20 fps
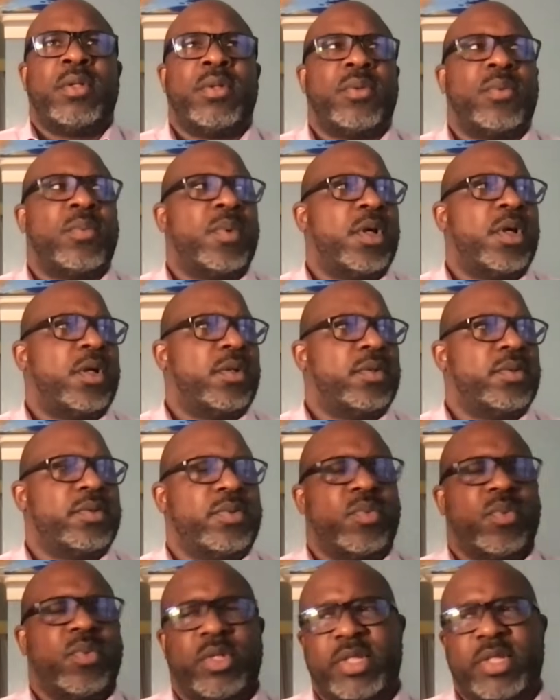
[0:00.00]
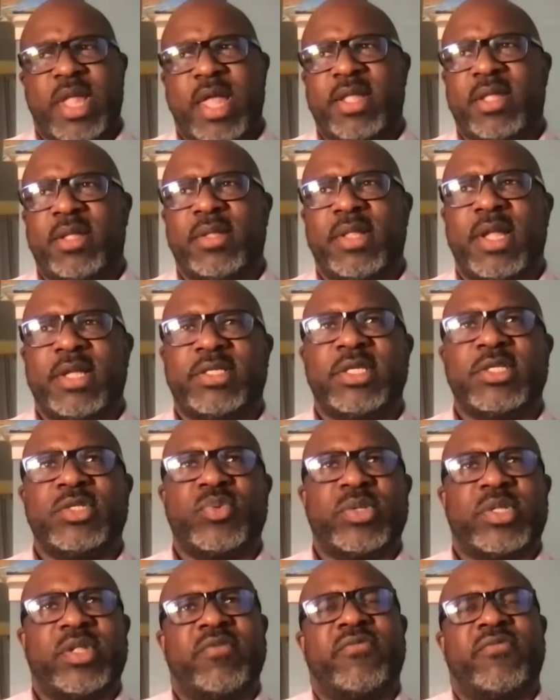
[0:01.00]
Well, not just
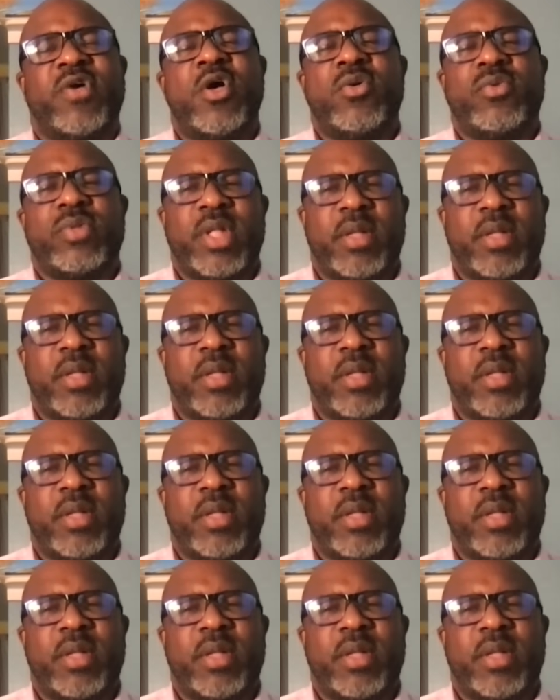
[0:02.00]
with the vote.